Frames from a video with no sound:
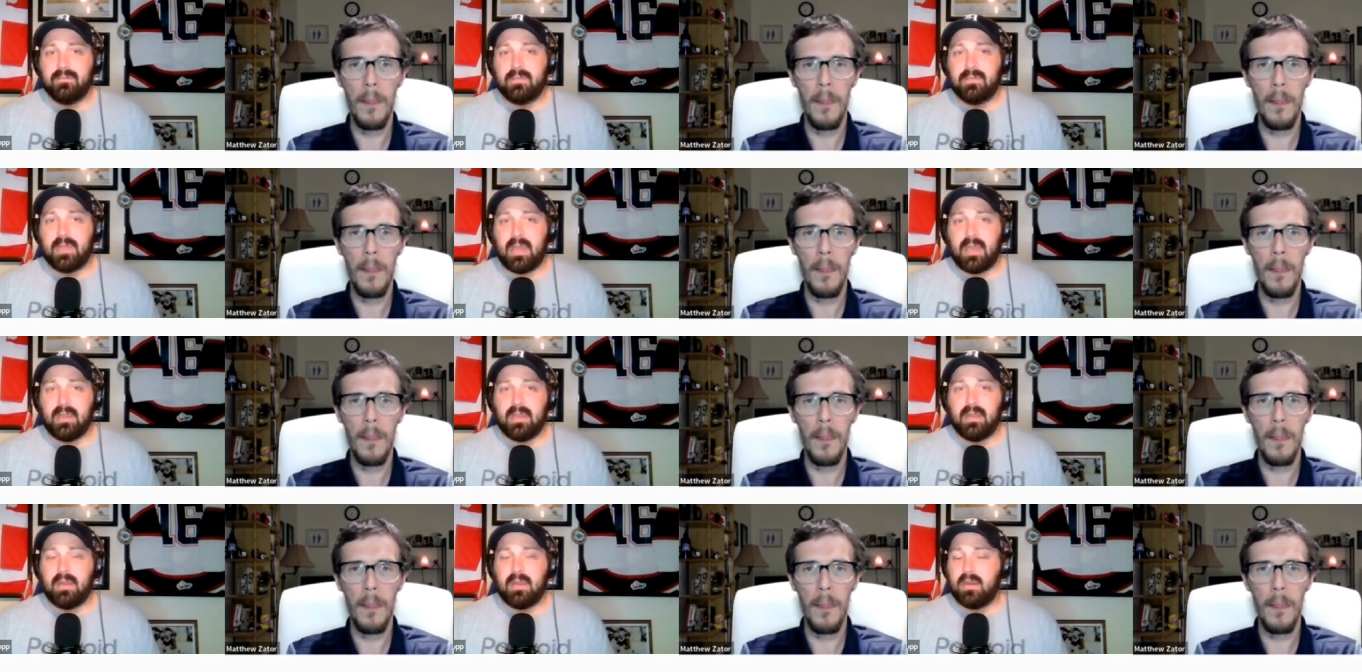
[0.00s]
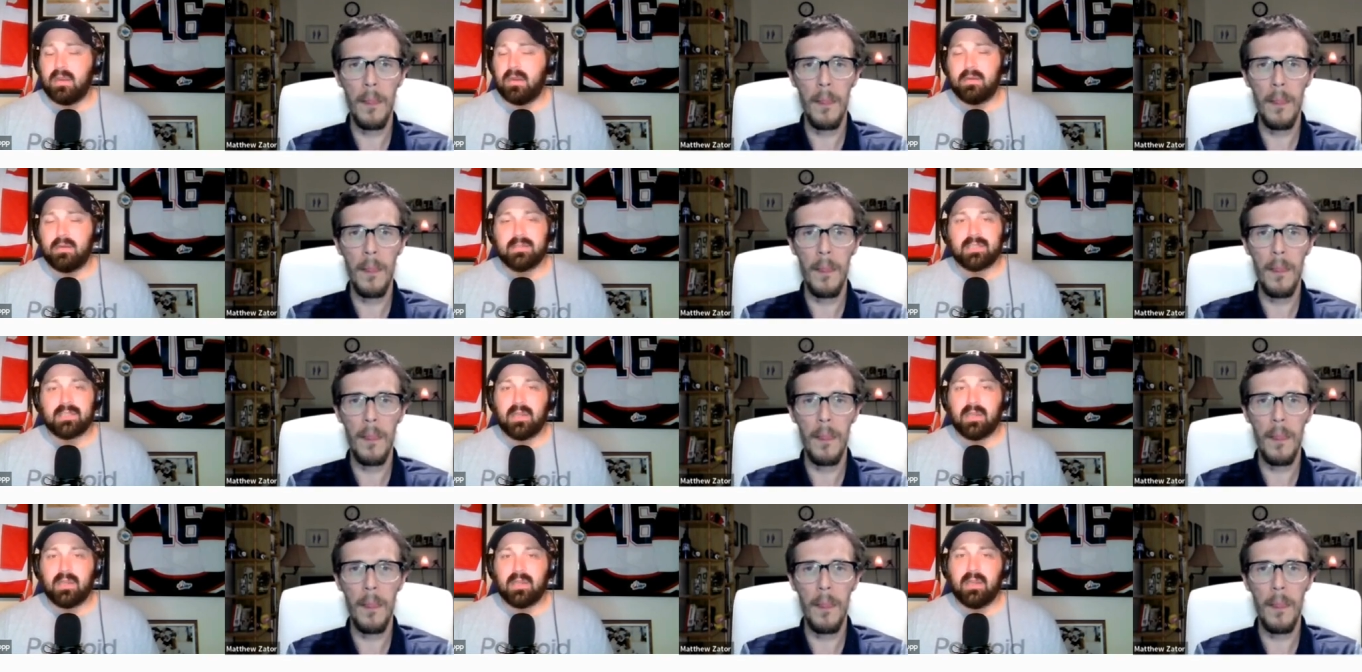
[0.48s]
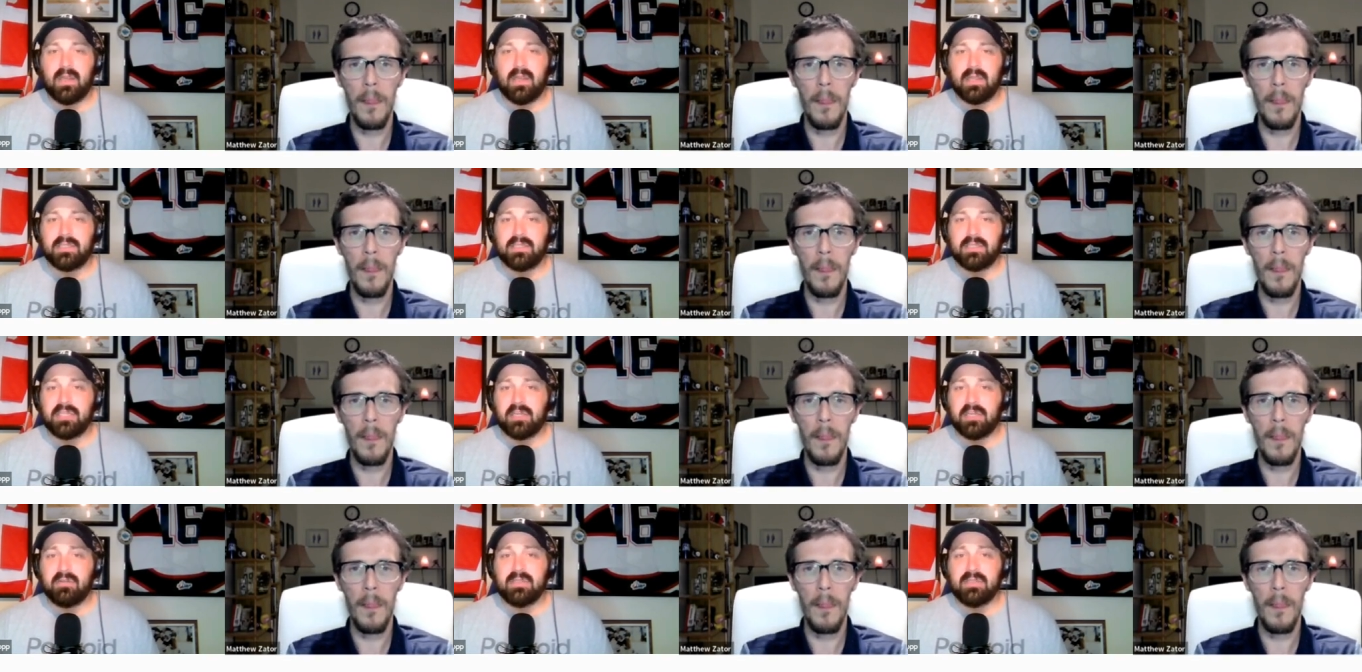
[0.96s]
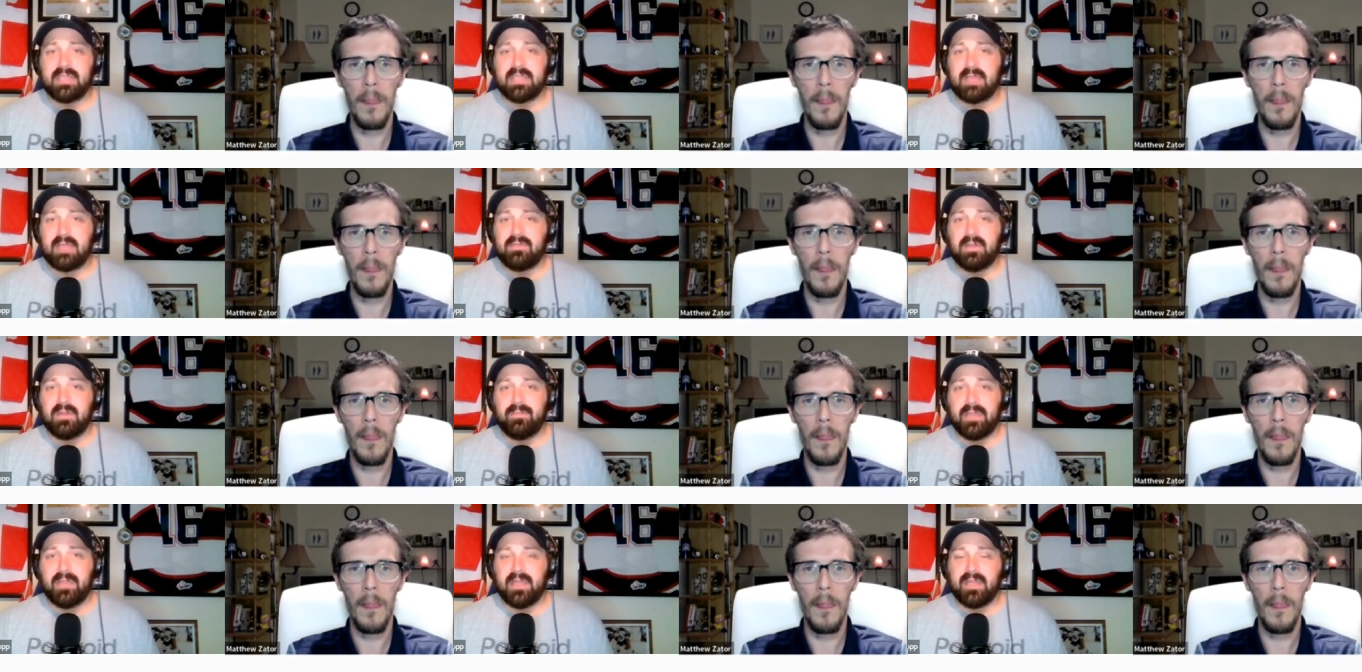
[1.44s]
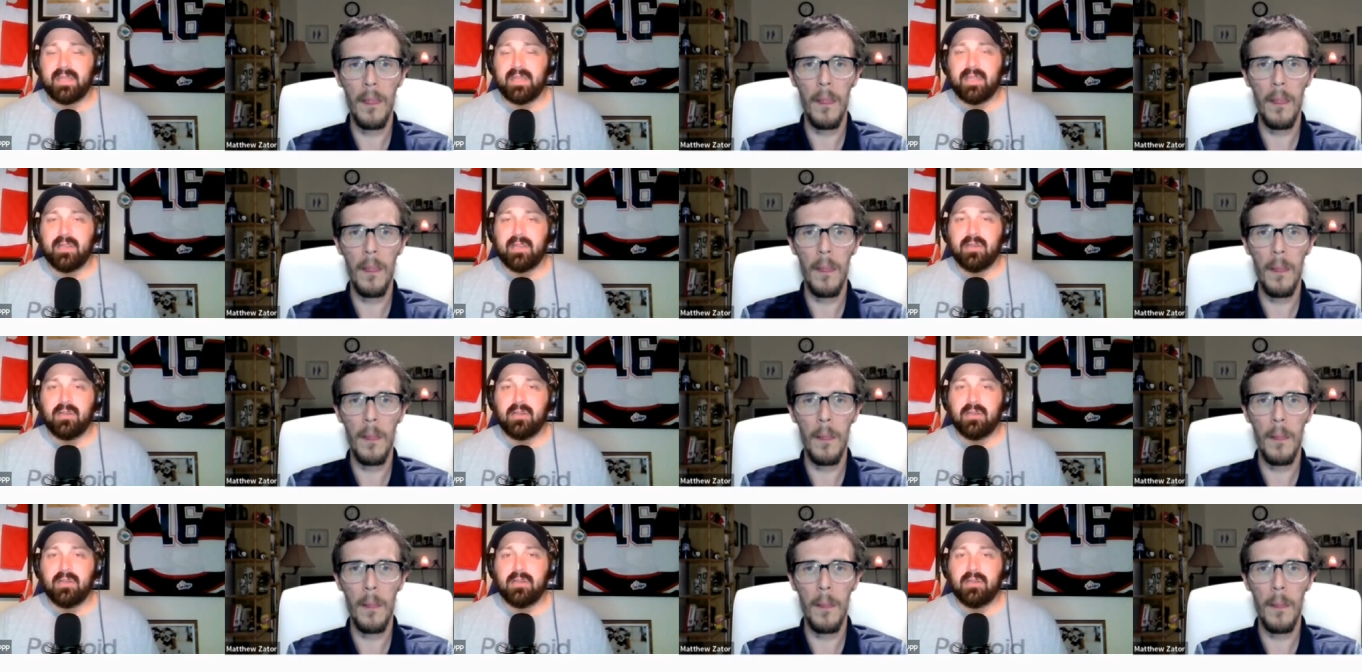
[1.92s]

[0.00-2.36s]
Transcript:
Speaker 1: uh, sorry, uh, Chychrun's having a big year,